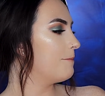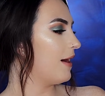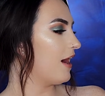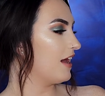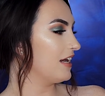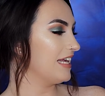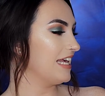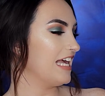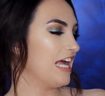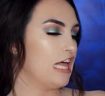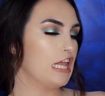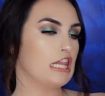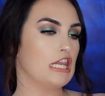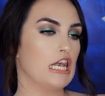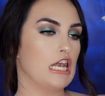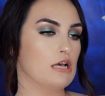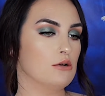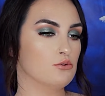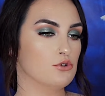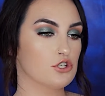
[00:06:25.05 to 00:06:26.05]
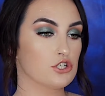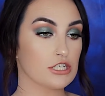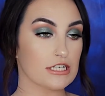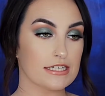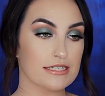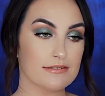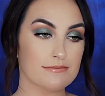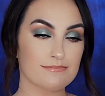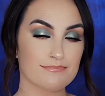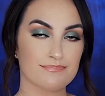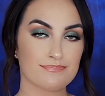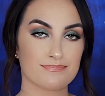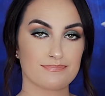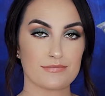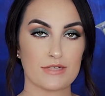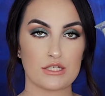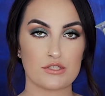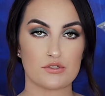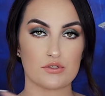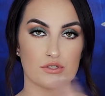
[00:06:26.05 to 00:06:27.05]
body lotion.
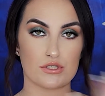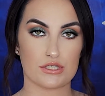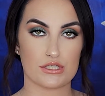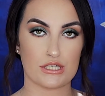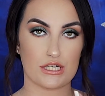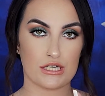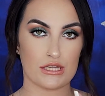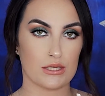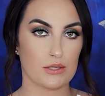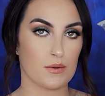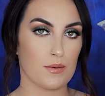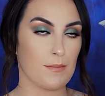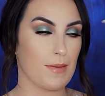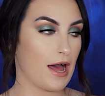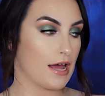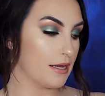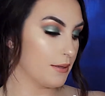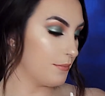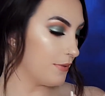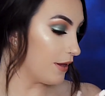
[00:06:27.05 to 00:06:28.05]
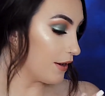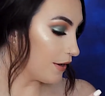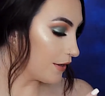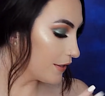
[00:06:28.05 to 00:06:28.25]
So just a good little body